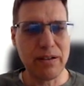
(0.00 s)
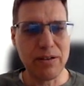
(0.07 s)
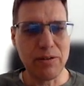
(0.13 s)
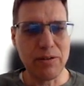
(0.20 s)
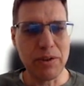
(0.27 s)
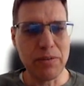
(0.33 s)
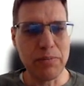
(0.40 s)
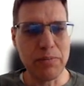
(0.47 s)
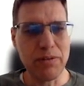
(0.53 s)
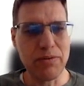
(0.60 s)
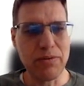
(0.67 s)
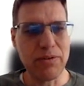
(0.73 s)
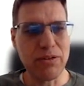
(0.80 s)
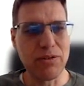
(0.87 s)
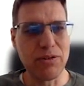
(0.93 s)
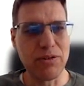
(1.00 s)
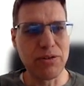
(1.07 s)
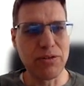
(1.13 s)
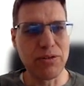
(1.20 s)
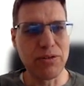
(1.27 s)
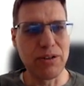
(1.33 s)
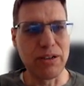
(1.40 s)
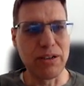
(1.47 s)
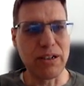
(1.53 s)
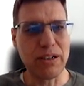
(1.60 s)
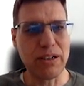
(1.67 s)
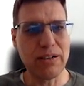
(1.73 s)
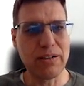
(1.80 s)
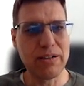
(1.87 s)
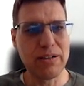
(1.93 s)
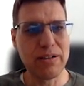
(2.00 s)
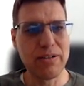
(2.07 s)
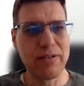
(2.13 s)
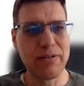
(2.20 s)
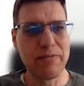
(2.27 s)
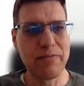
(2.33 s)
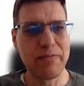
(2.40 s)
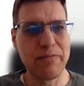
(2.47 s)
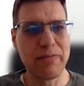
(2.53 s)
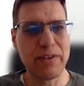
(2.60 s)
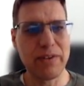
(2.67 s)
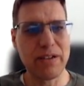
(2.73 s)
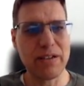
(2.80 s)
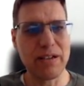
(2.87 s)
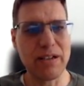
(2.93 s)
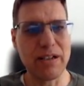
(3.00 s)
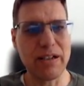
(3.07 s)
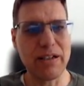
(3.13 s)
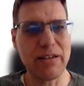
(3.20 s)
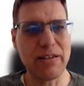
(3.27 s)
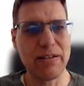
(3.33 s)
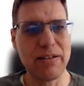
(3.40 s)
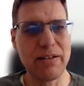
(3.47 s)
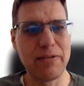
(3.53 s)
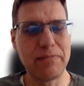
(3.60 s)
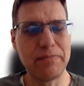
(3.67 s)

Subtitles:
So maybe if we go to the next slide.